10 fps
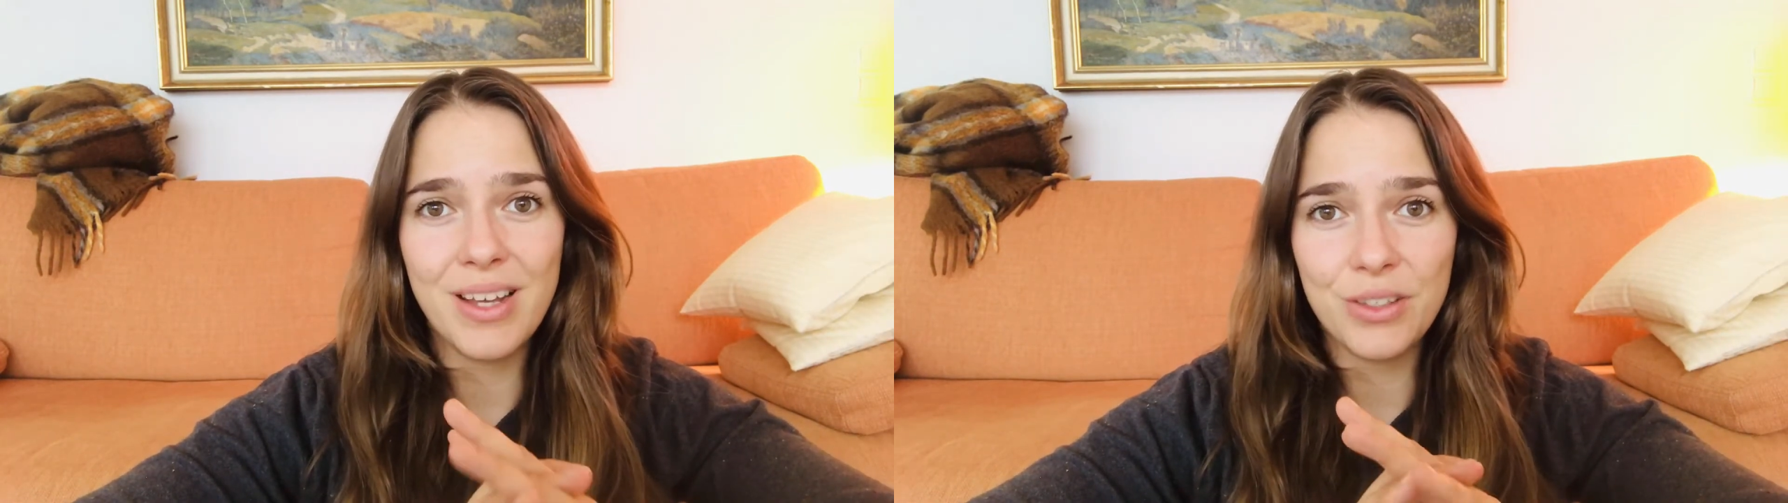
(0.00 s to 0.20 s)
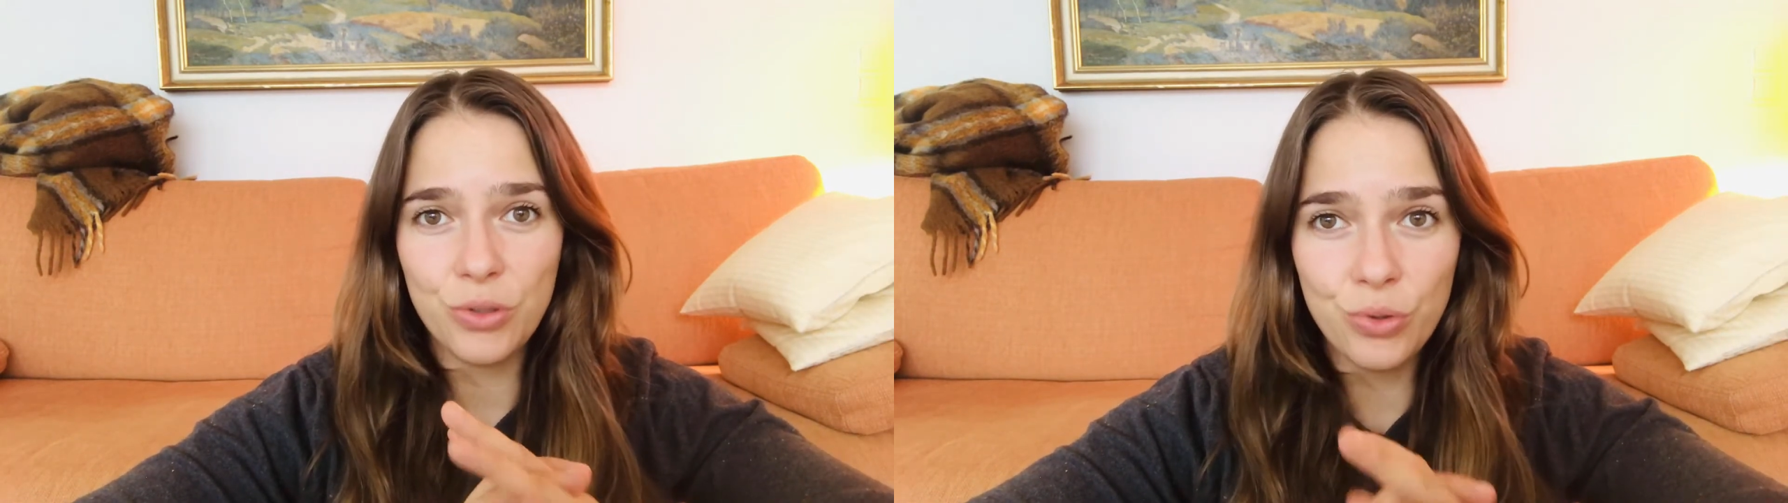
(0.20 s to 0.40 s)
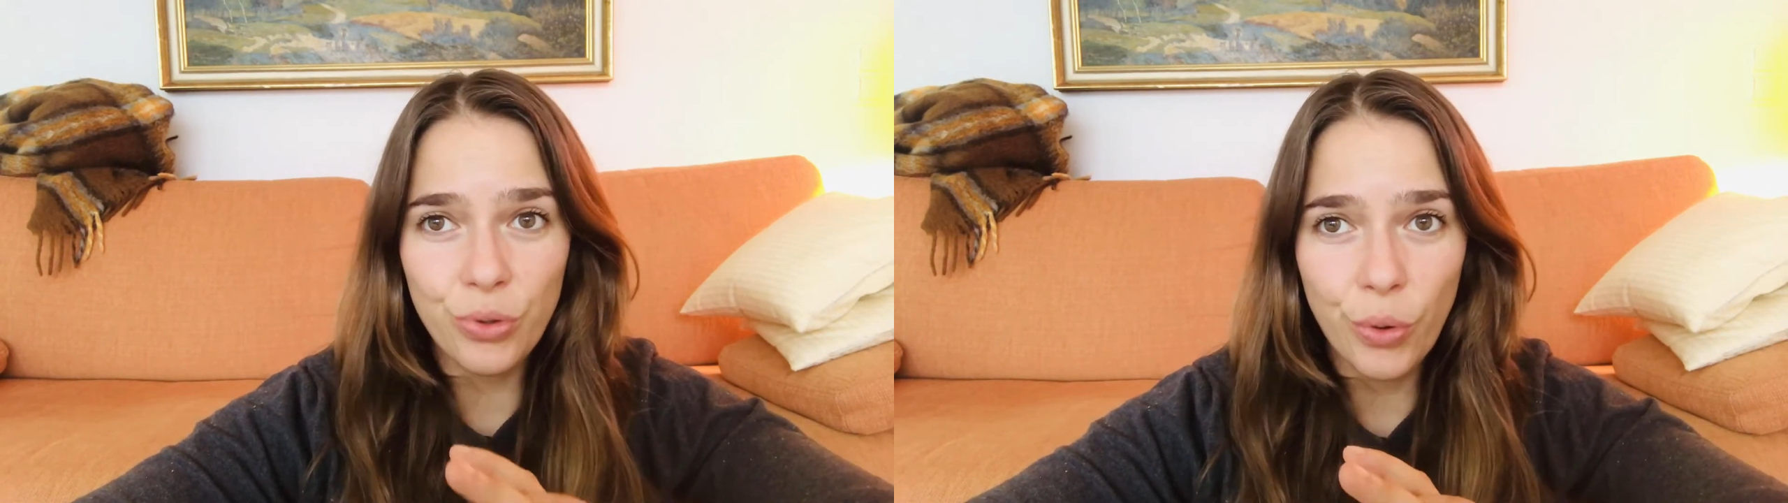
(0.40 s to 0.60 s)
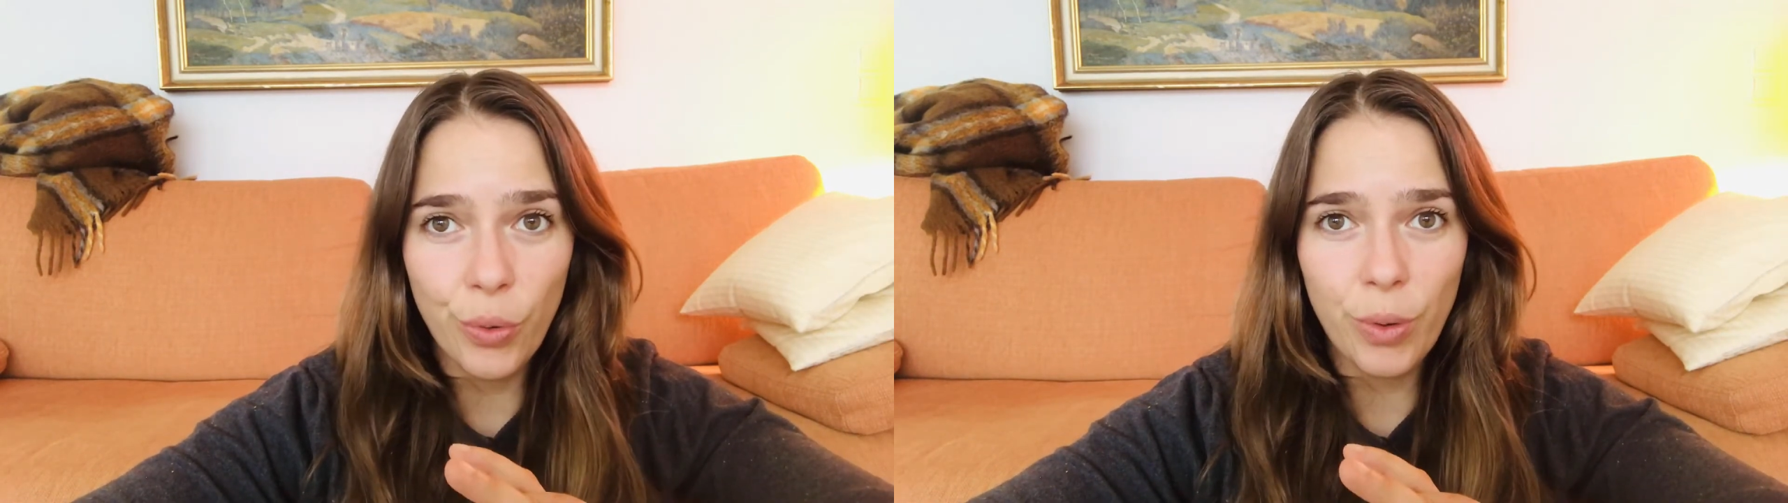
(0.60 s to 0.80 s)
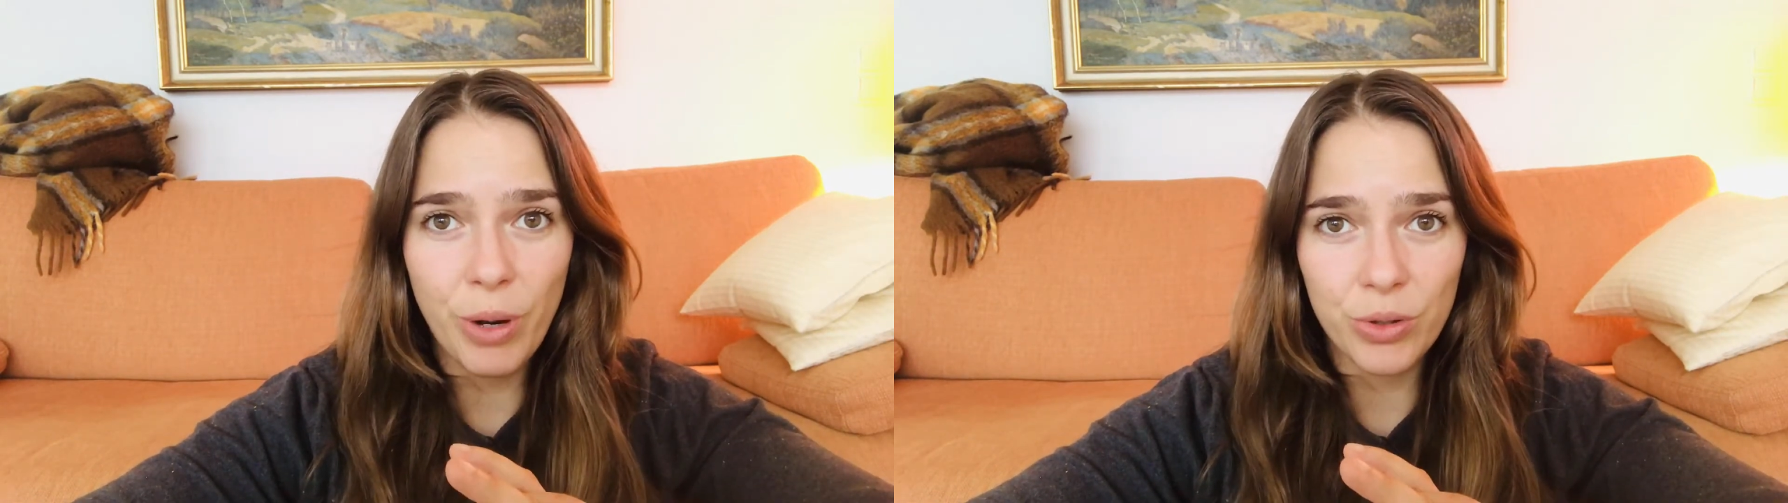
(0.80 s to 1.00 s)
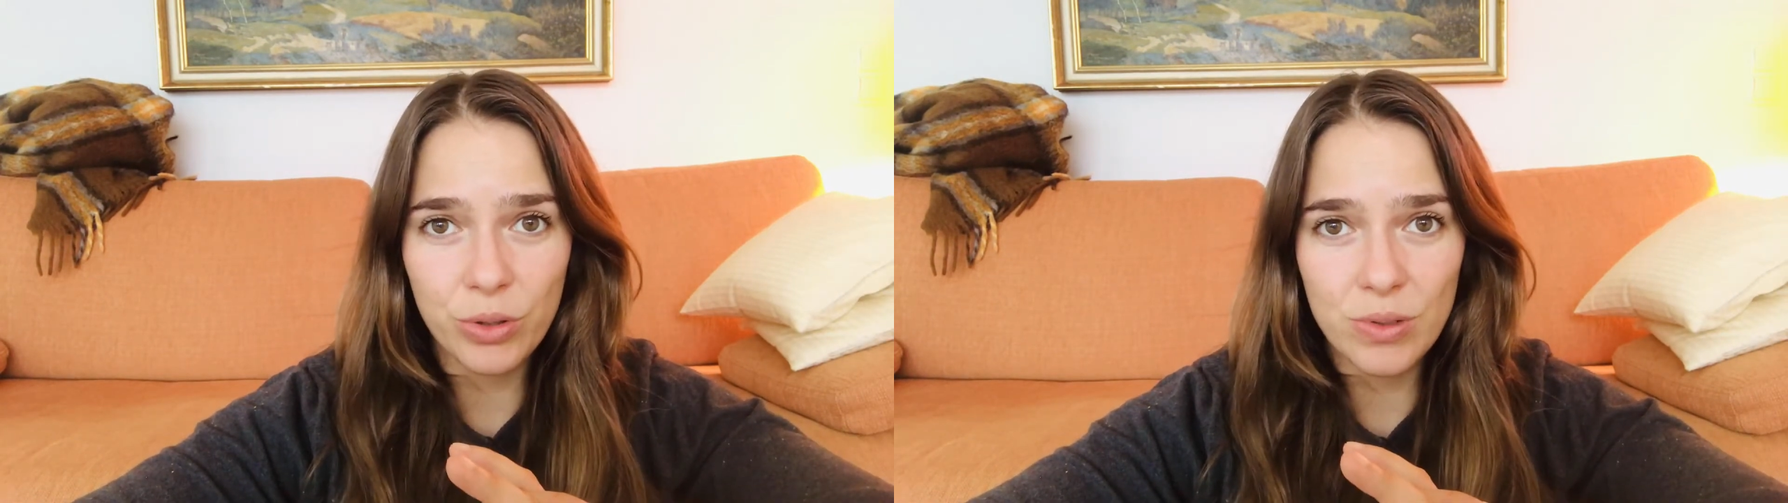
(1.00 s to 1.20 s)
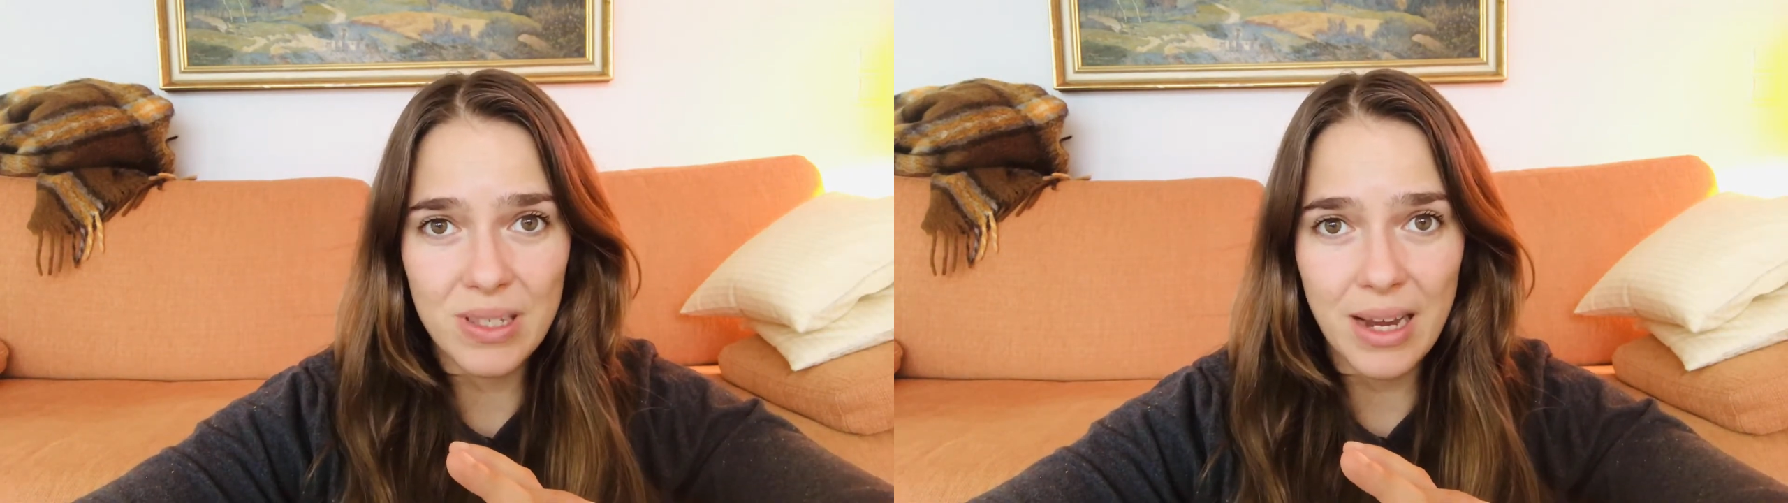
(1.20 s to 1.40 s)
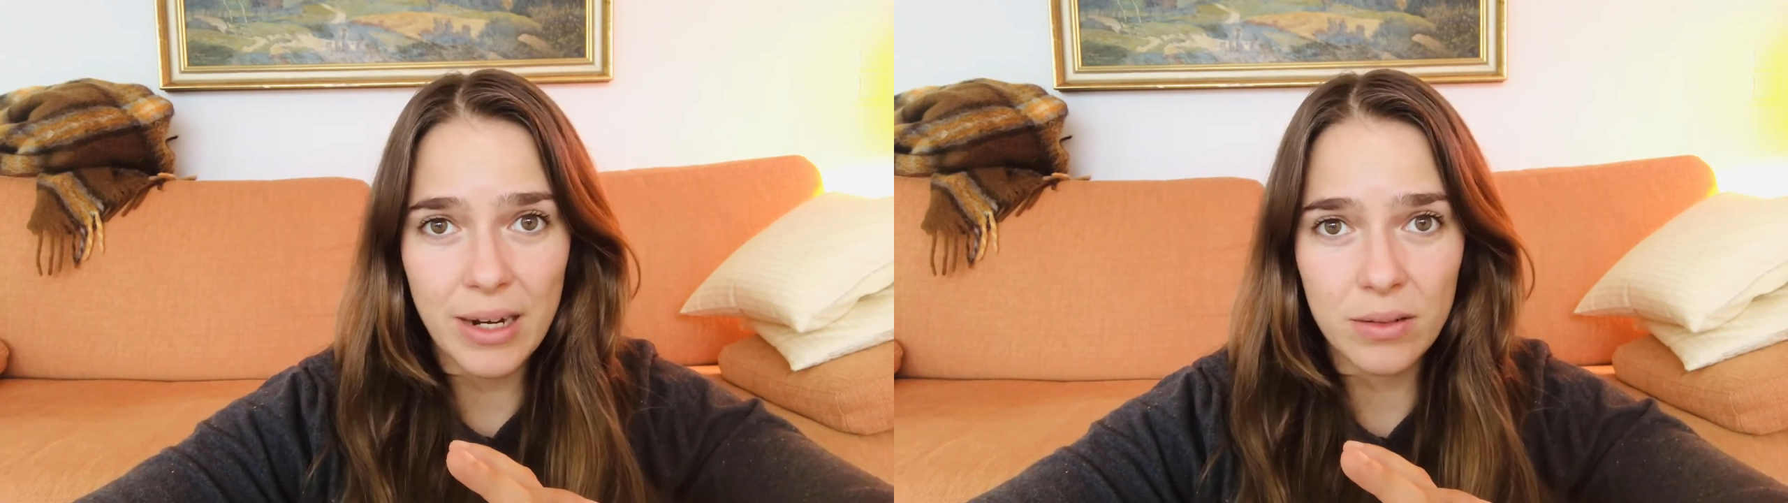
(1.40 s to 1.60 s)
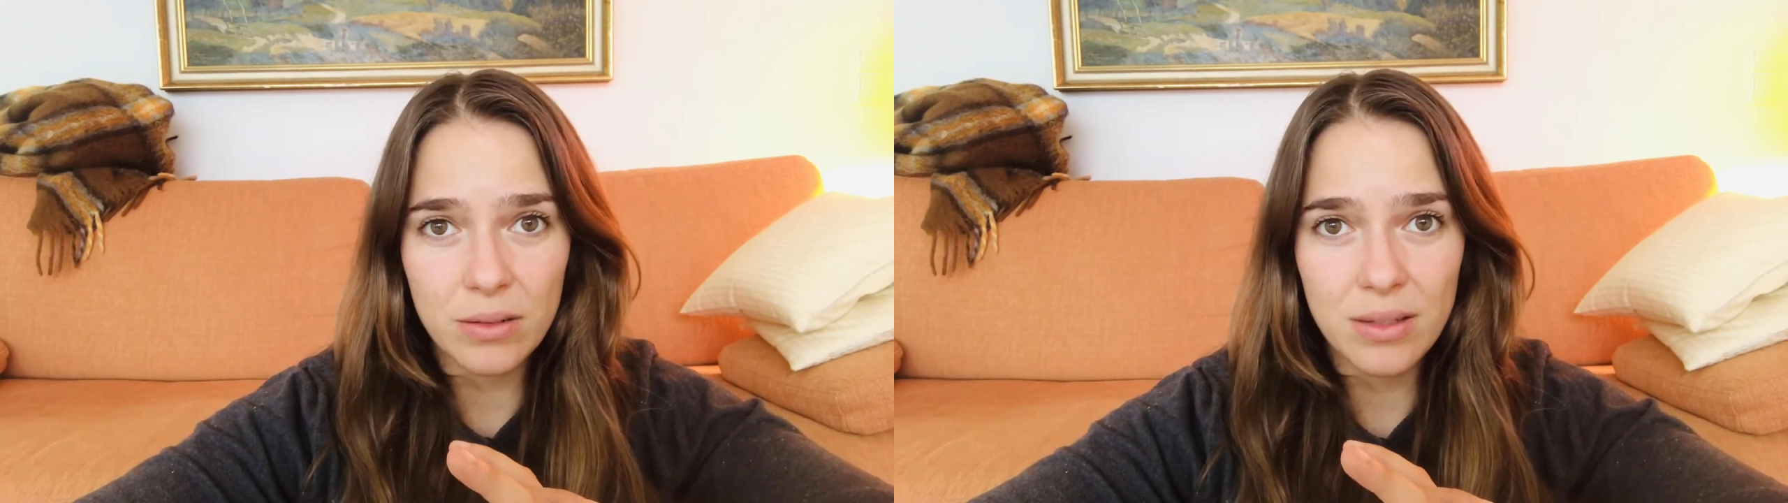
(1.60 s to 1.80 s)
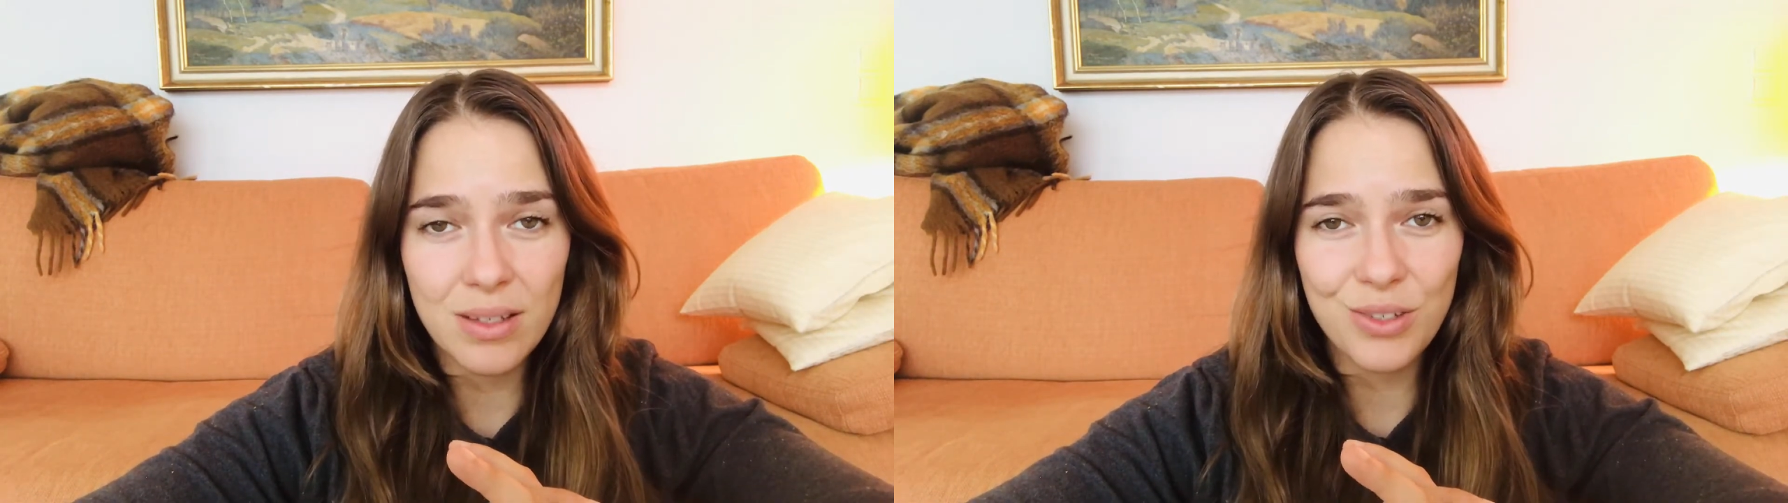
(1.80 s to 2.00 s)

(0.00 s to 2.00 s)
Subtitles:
that you know about those cycles